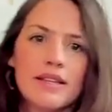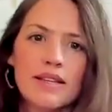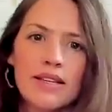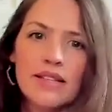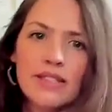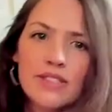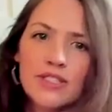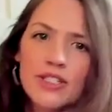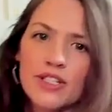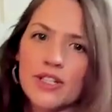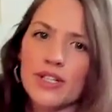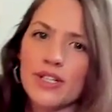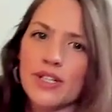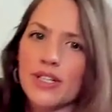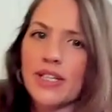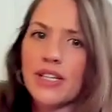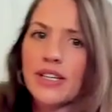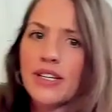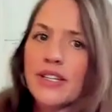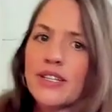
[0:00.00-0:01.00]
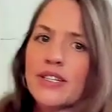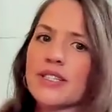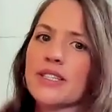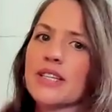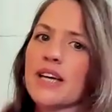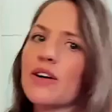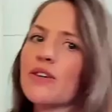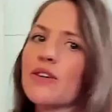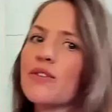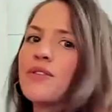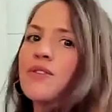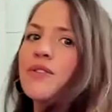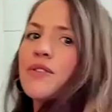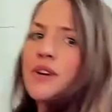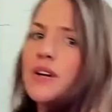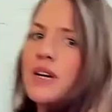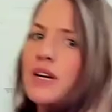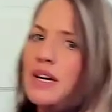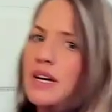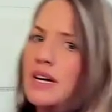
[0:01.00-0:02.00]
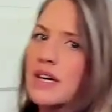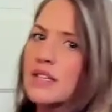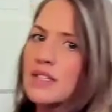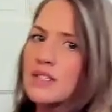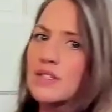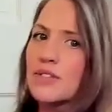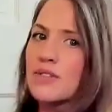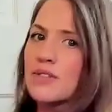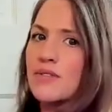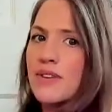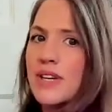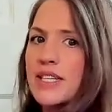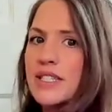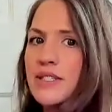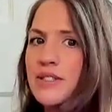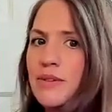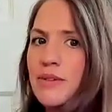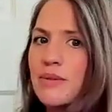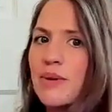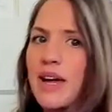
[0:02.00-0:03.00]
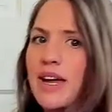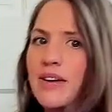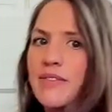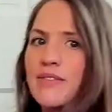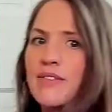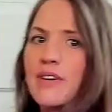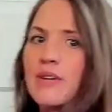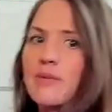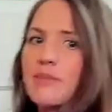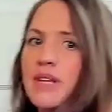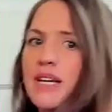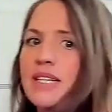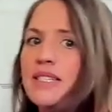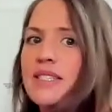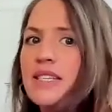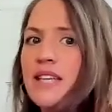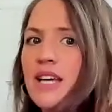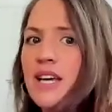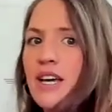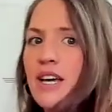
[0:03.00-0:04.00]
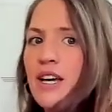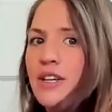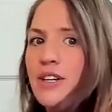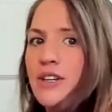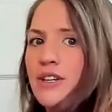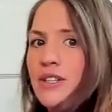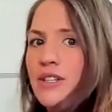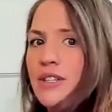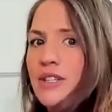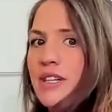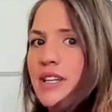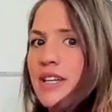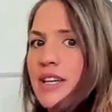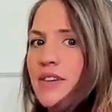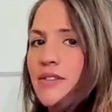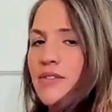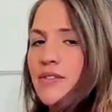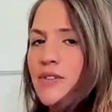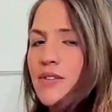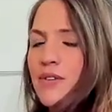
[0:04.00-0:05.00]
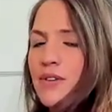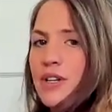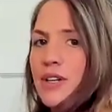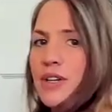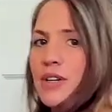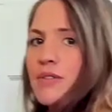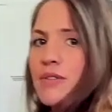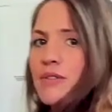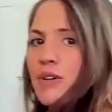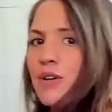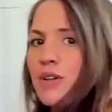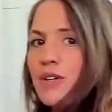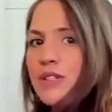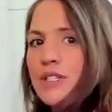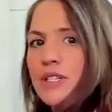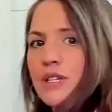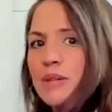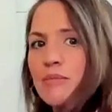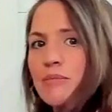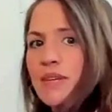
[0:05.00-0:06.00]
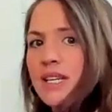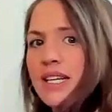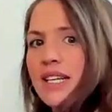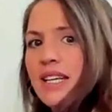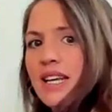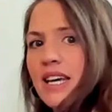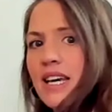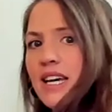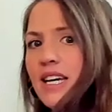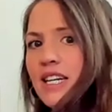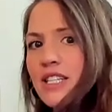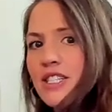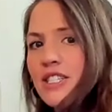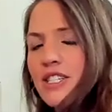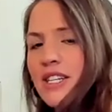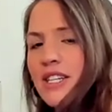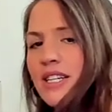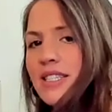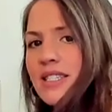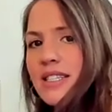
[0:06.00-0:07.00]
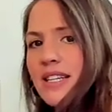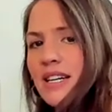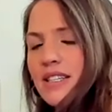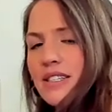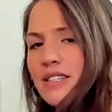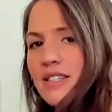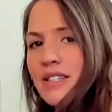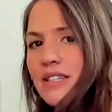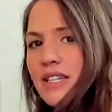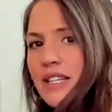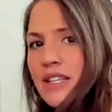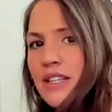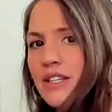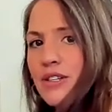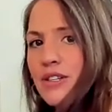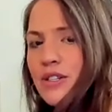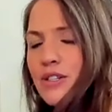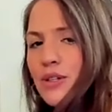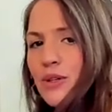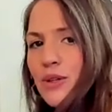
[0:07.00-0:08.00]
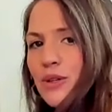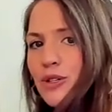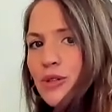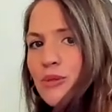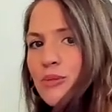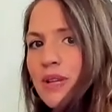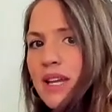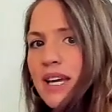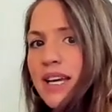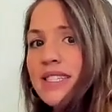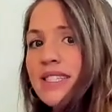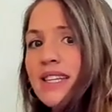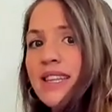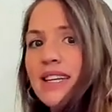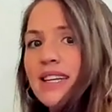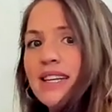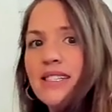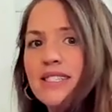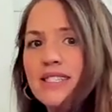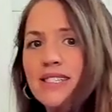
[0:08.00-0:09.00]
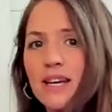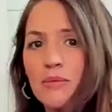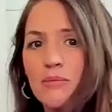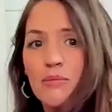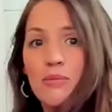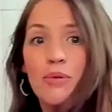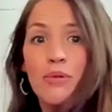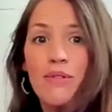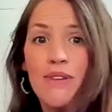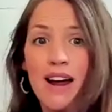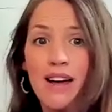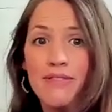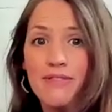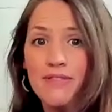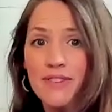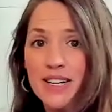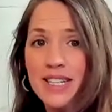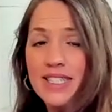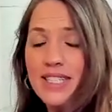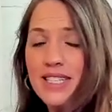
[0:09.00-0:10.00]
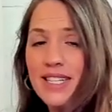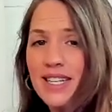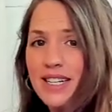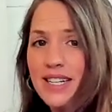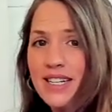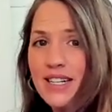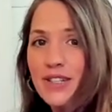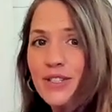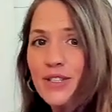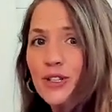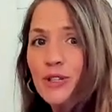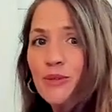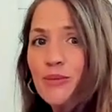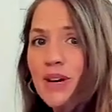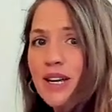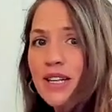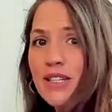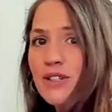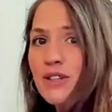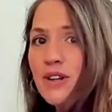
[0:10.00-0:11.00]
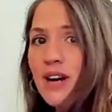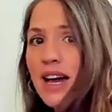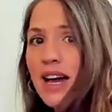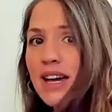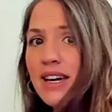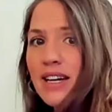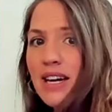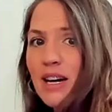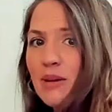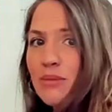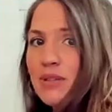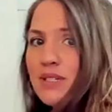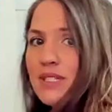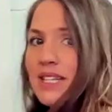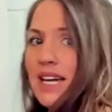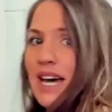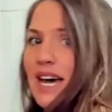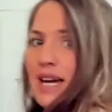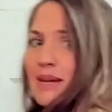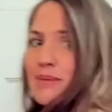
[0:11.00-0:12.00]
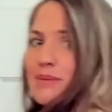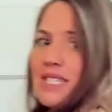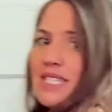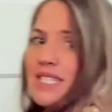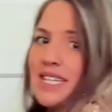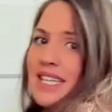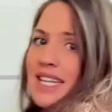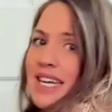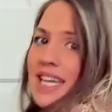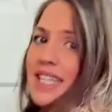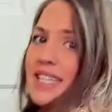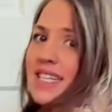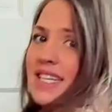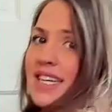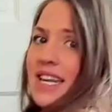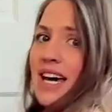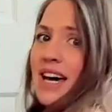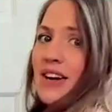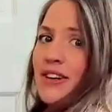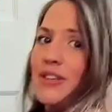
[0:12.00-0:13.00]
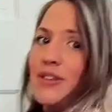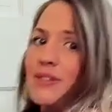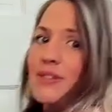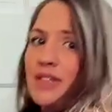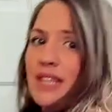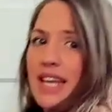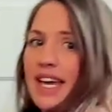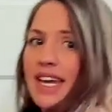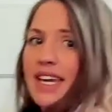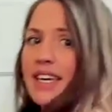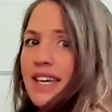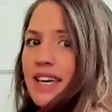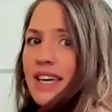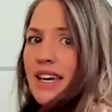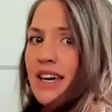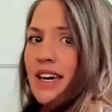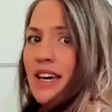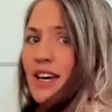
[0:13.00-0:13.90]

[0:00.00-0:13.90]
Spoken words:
And turning yourself to face away from this, you're looking for your roll to meet just underneath your shoulder blades, and there's some preference here. So you might try a couple times to land it how you'd like,